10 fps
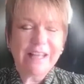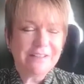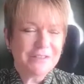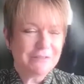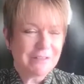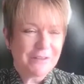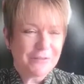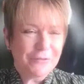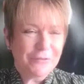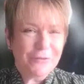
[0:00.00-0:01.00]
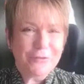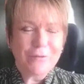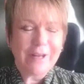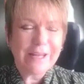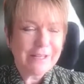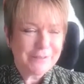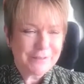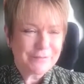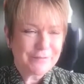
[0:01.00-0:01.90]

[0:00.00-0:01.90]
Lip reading: cantering through acres